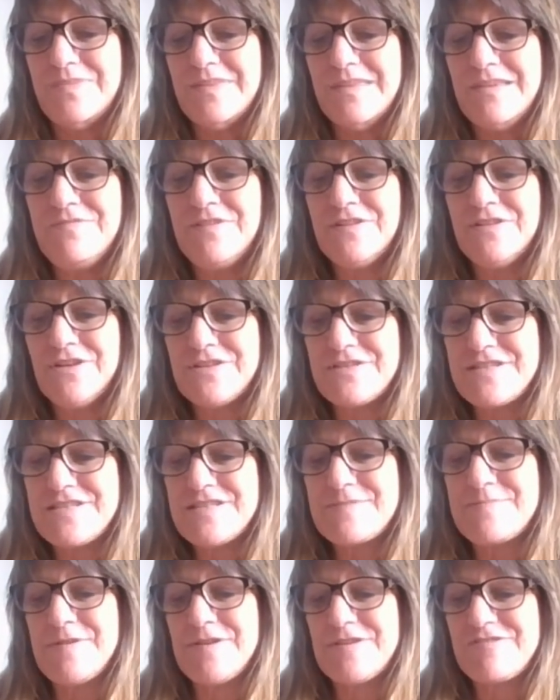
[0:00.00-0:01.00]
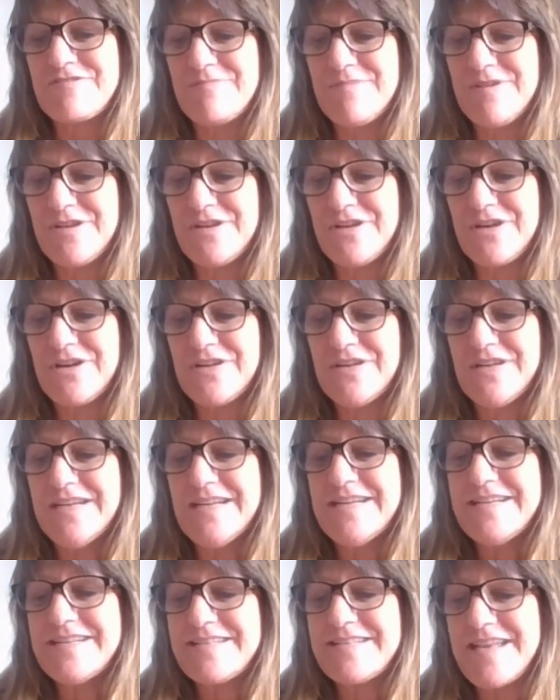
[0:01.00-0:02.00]
If it looks and smells familiar,
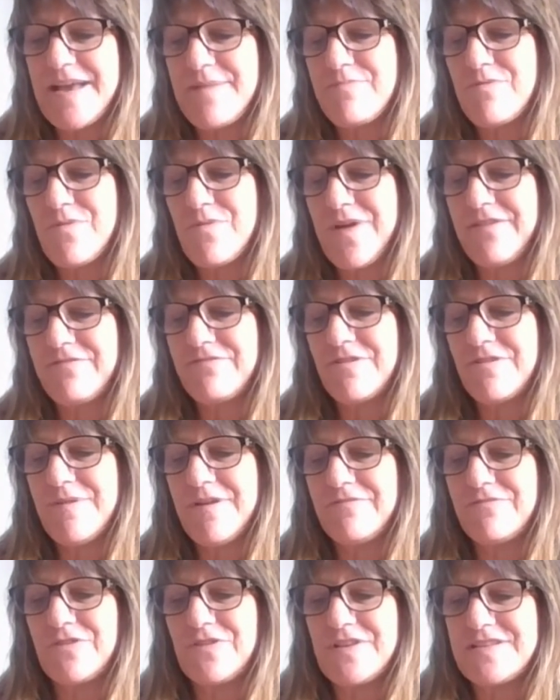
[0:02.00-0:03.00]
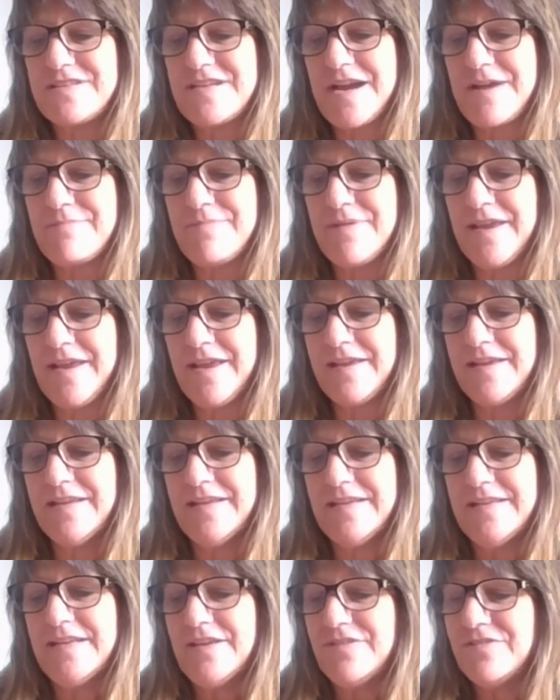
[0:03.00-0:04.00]
step away from it for the time being.
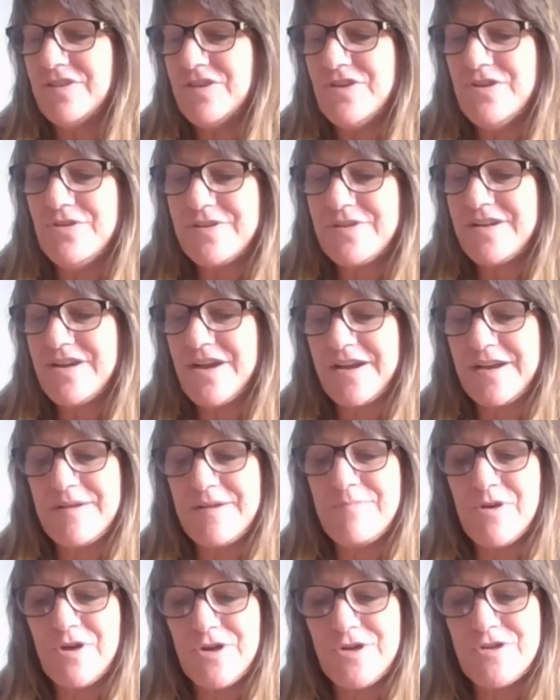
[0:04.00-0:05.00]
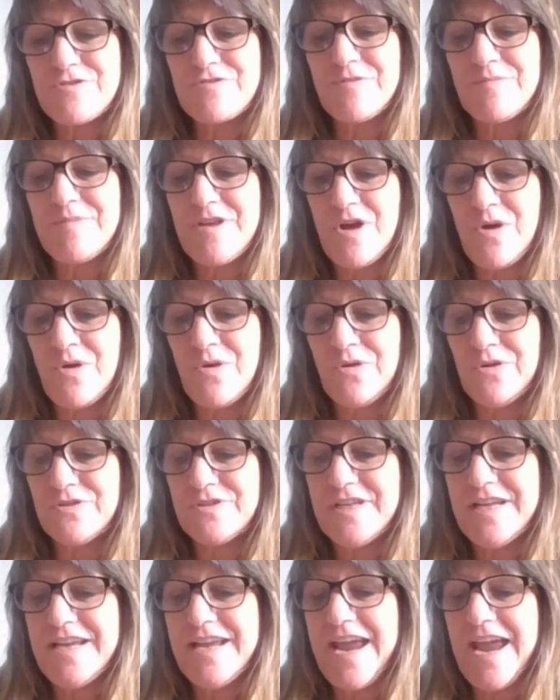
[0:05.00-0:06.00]
The new cannot emerge from the
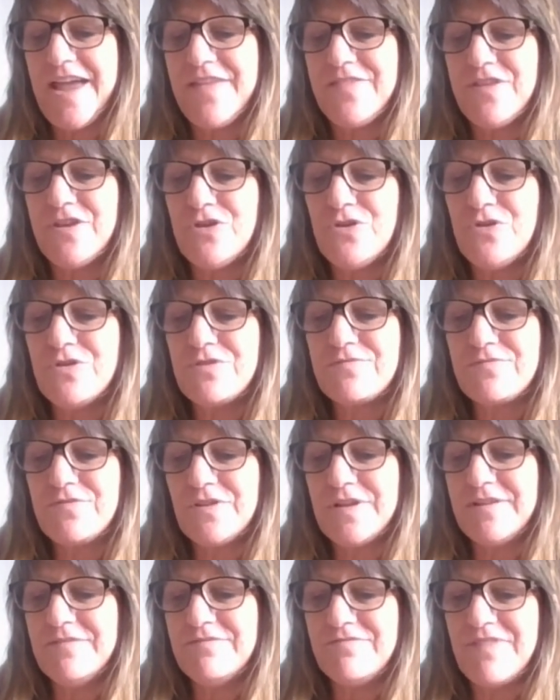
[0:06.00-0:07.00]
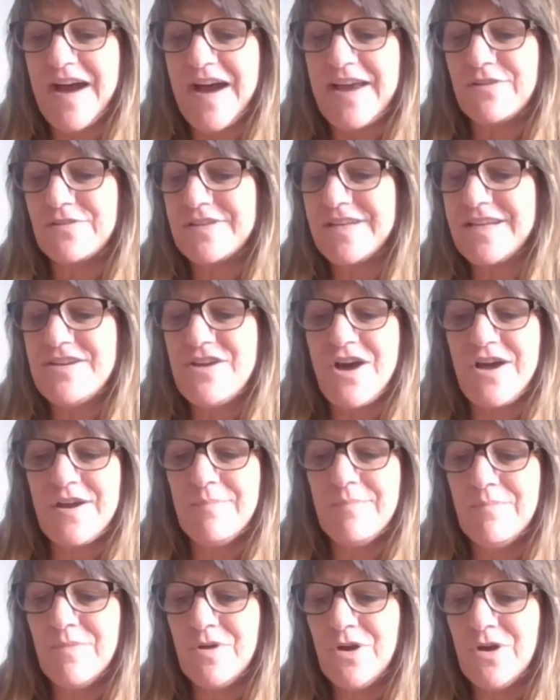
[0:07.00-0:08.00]
old, and the youthful and vital cannot
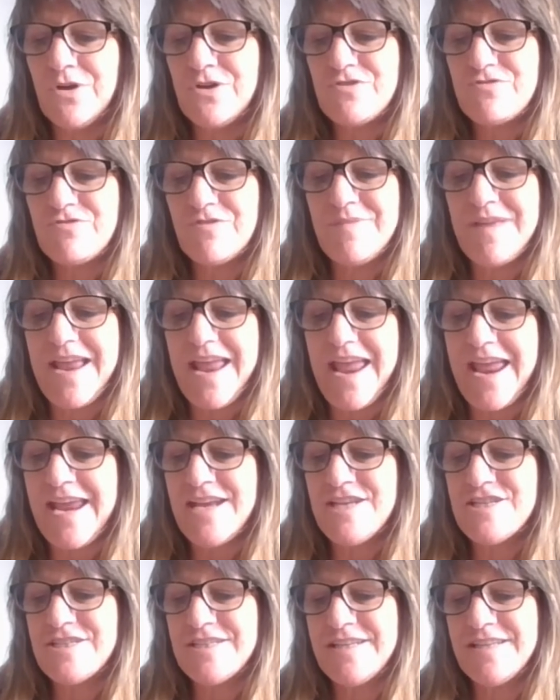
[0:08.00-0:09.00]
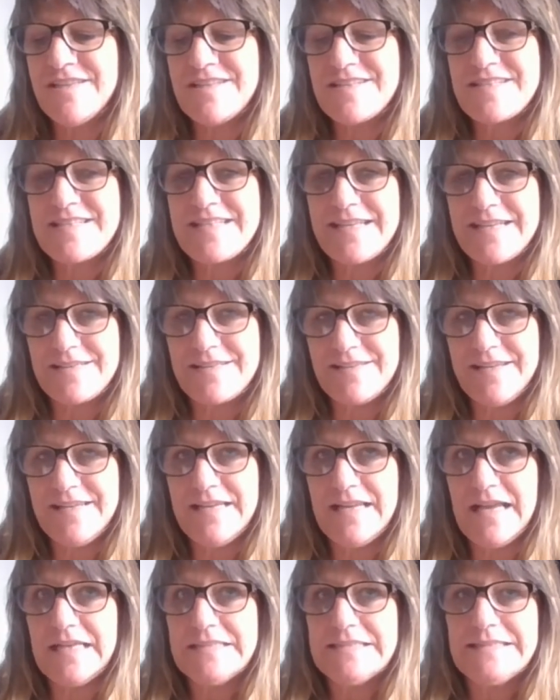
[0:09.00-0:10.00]
emerge from the aged and the sickly.